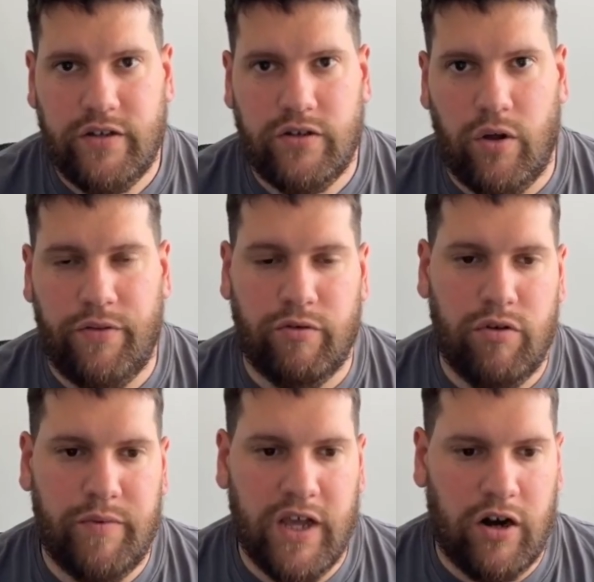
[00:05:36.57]
So there will
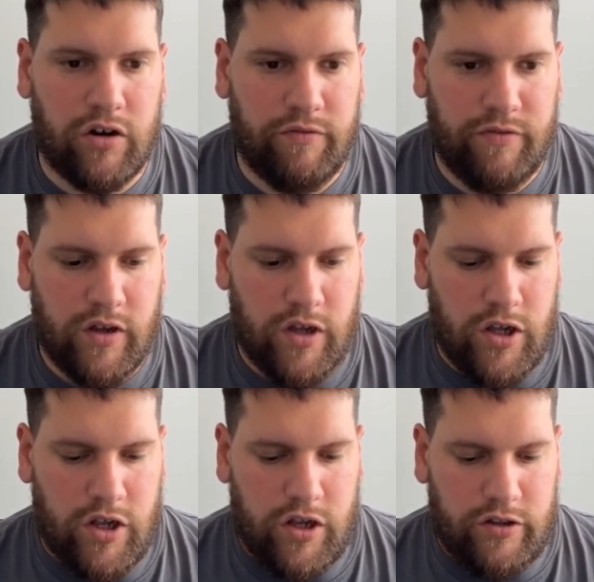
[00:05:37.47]
be a lot of
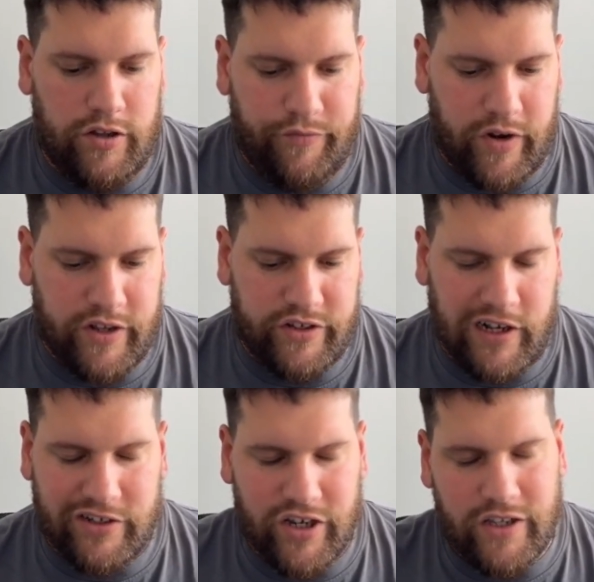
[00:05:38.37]

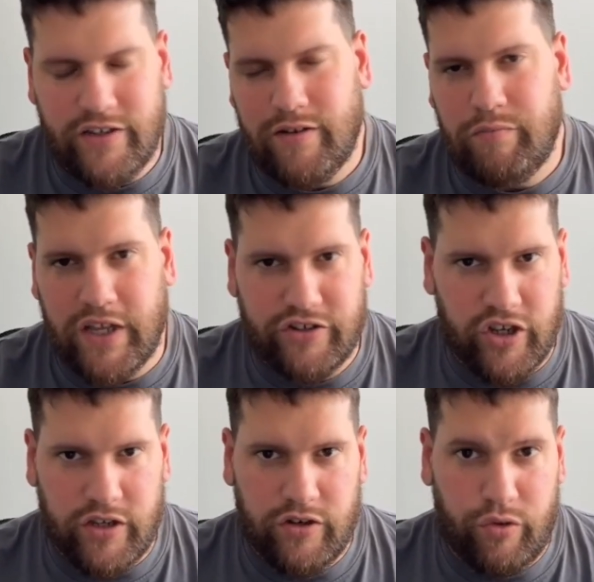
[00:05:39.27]
differential changes and brake
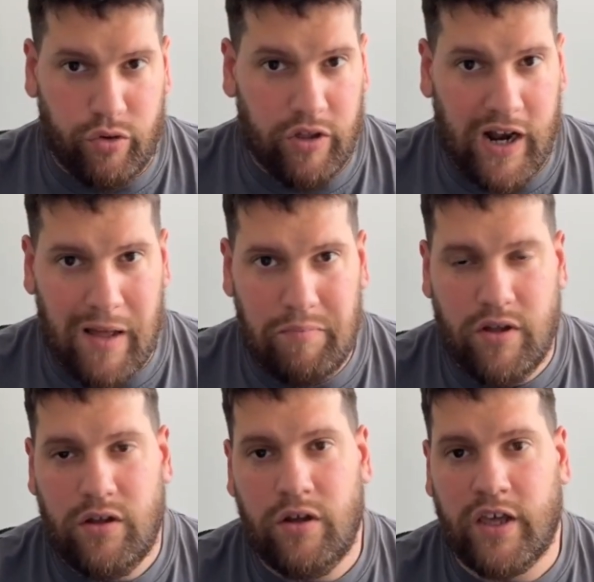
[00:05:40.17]
changes through the lap,
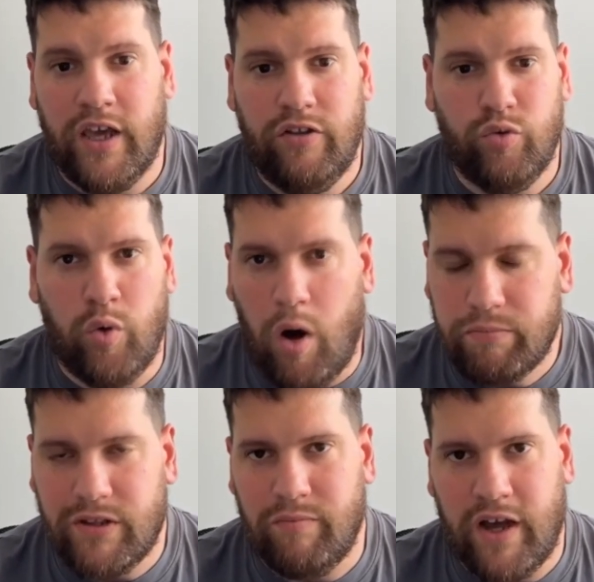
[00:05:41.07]
okay, to
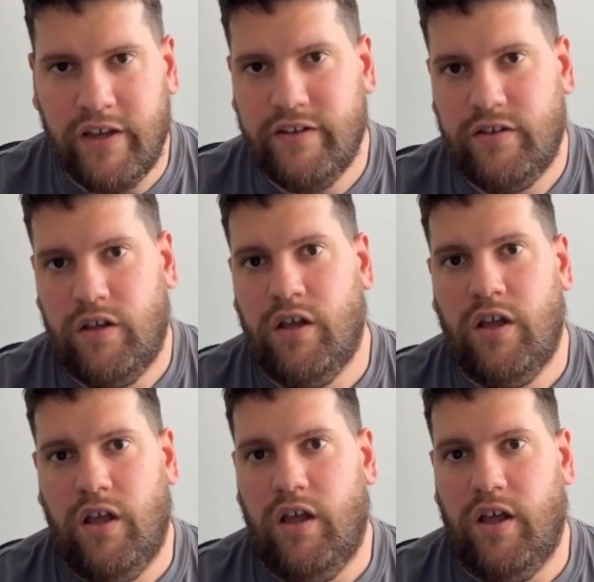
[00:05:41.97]
optimize
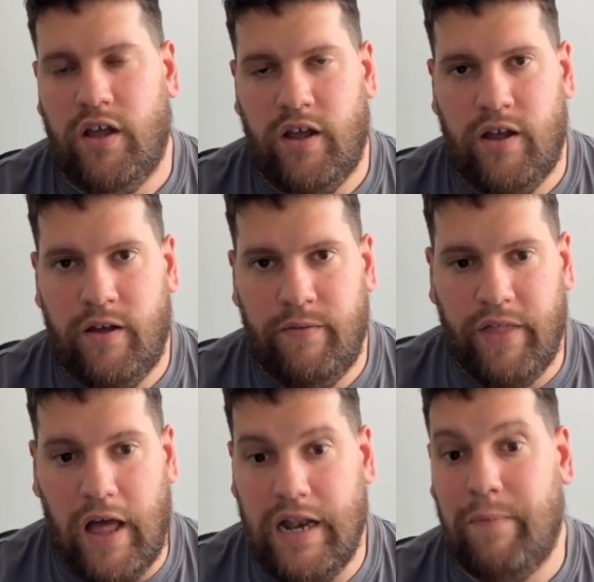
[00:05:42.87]

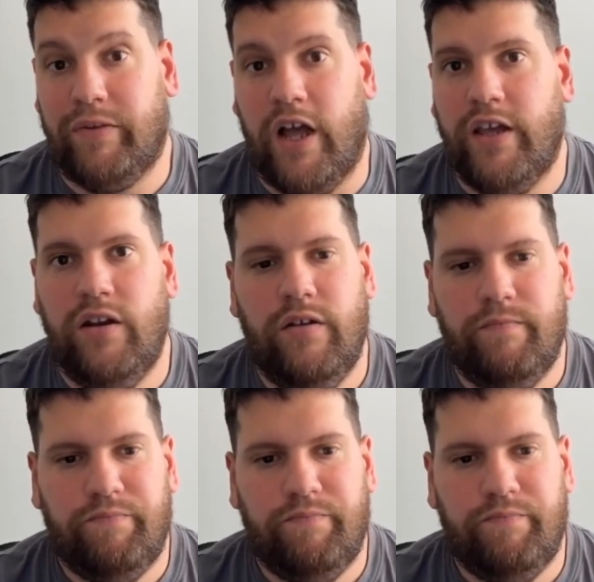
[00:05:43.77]
that lap time.